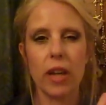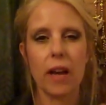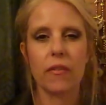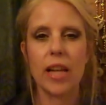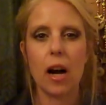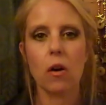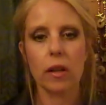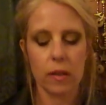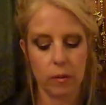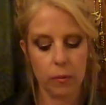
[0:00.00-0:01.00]
They have talc
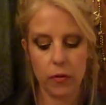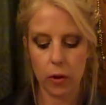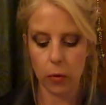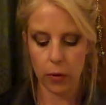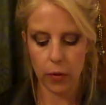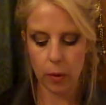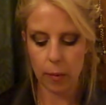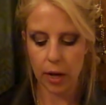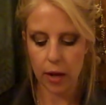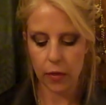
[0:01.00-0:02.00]
and some filler in them,
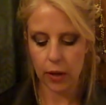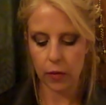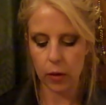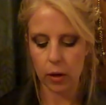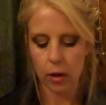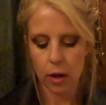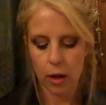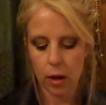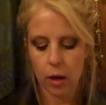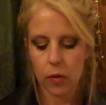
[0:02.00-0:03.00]
and I think the
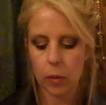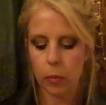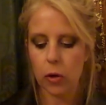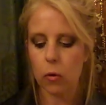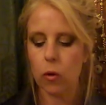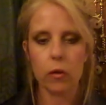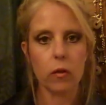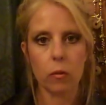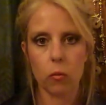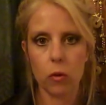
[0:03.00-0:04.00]
pure
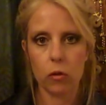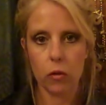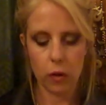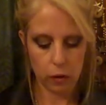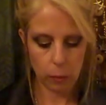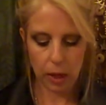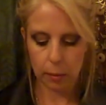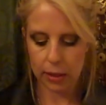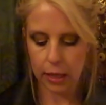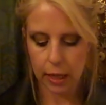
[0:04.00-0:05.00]
ones will do this
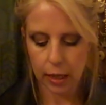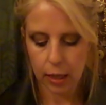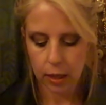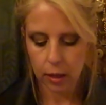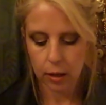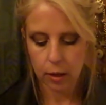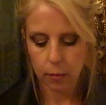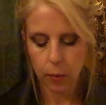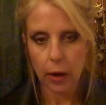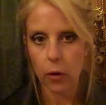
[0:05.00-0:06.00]
pigmenting
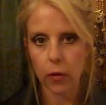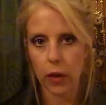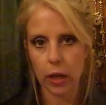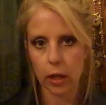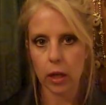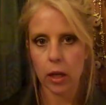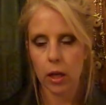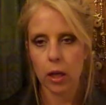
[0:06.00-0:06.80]
better than